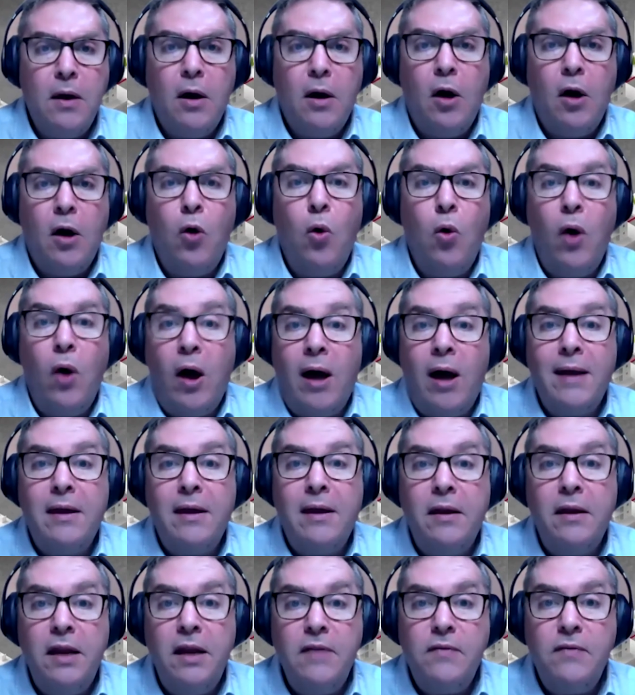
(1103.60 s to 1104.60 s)
or I
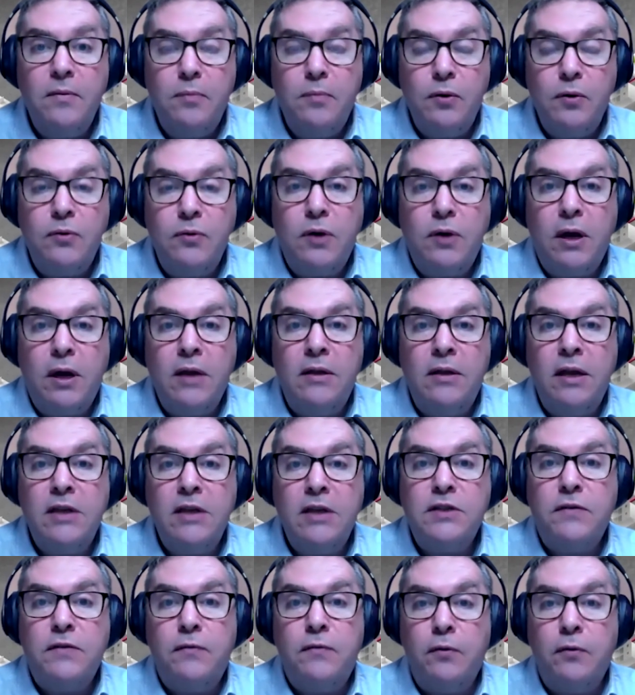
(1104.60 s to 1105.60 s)
can even book a
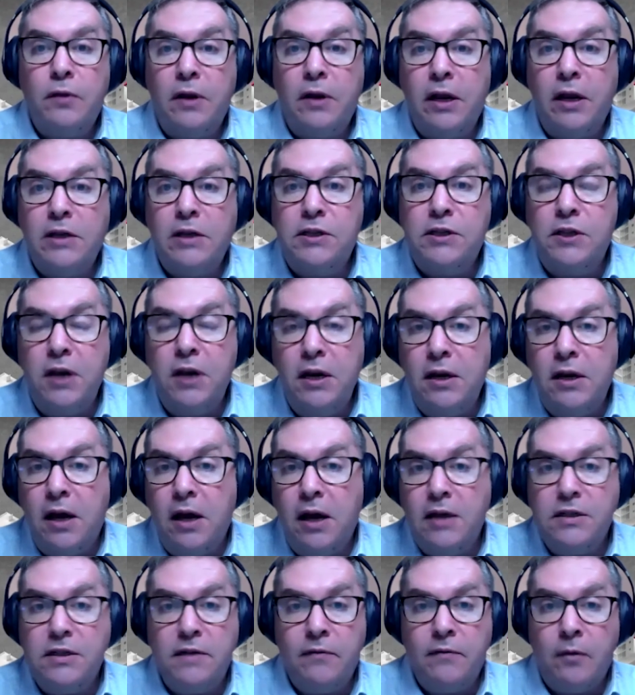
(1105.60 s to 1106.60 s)
desk for the next 3
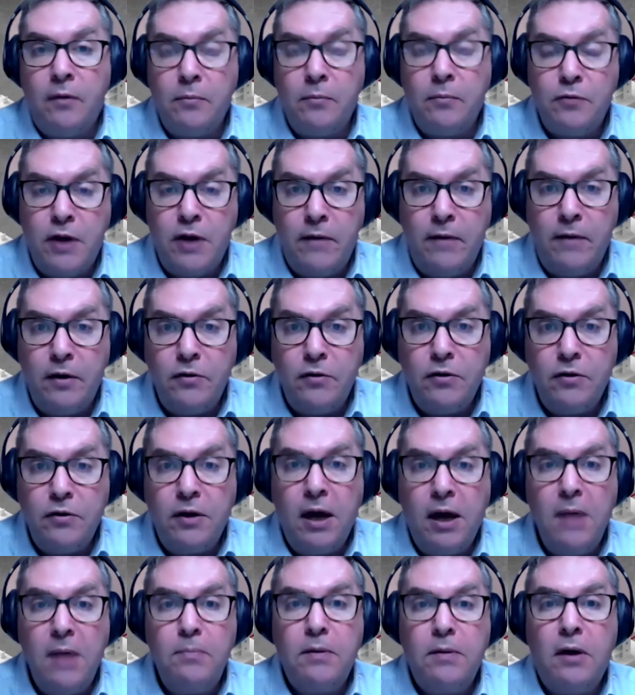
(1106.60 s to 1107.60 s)
days if I'm traveling to
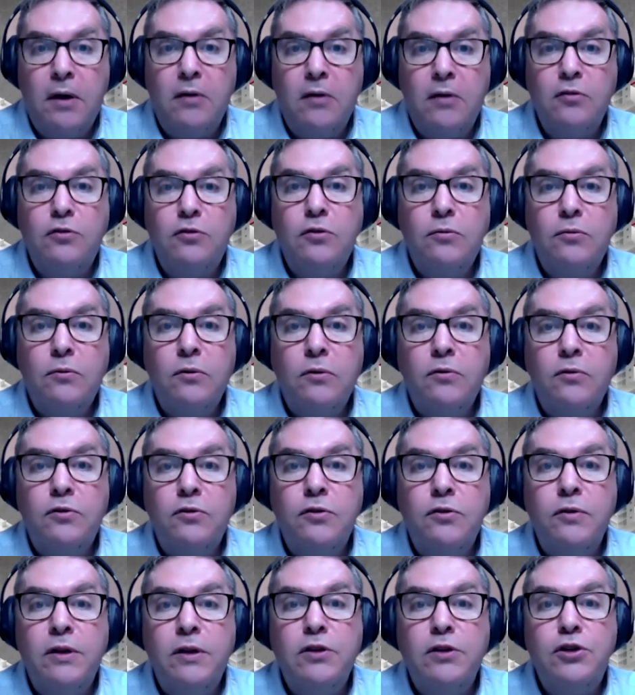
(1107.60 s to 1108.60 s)
Cape Town to
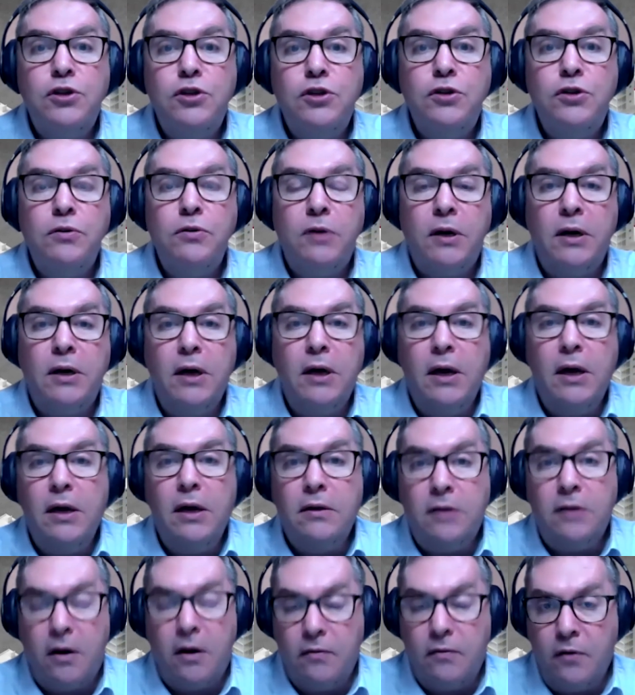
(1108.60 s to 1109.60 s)
ensure
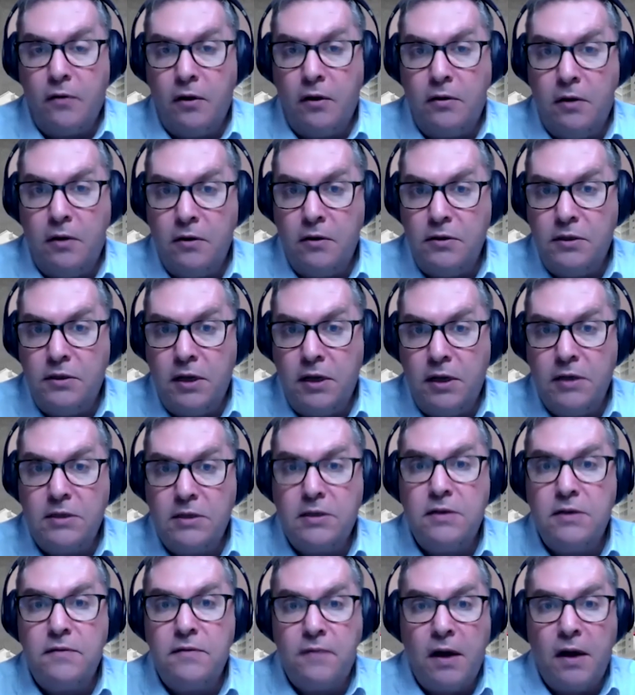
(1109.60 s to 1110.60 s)
that I've got those
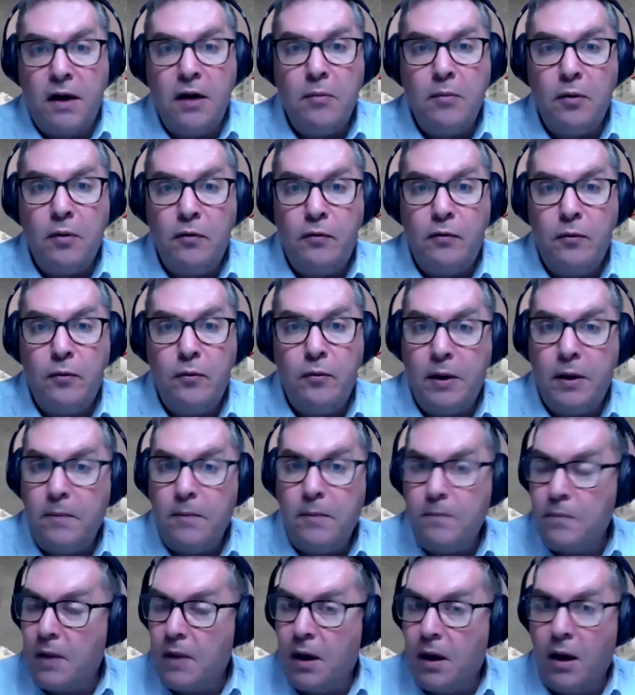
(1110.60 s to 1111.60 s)
desks available for me.
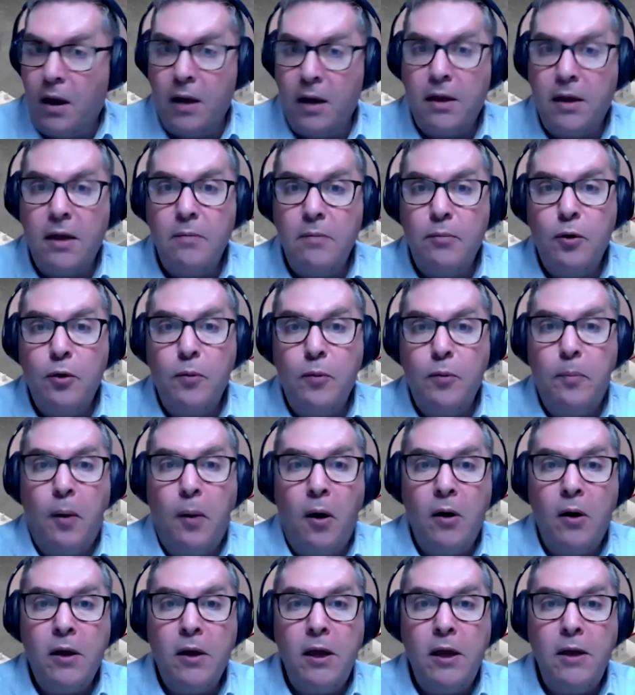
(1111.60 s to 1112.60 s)
I can book
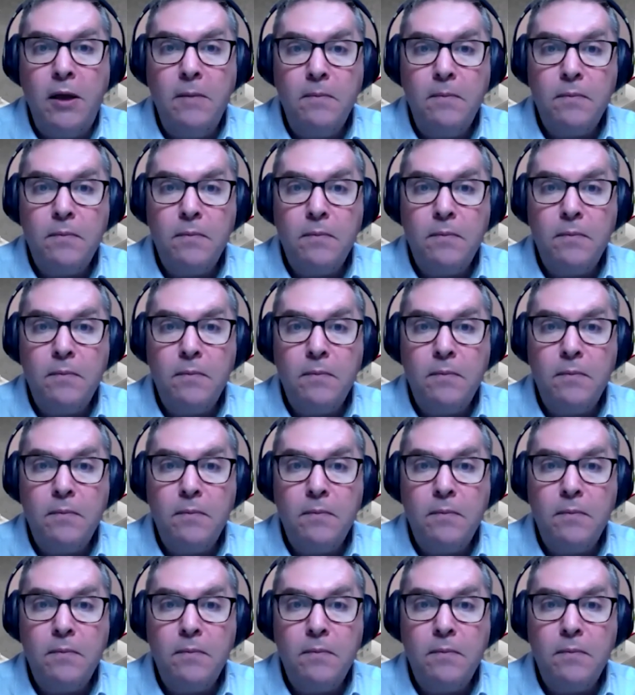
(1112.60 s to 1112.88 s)
parking,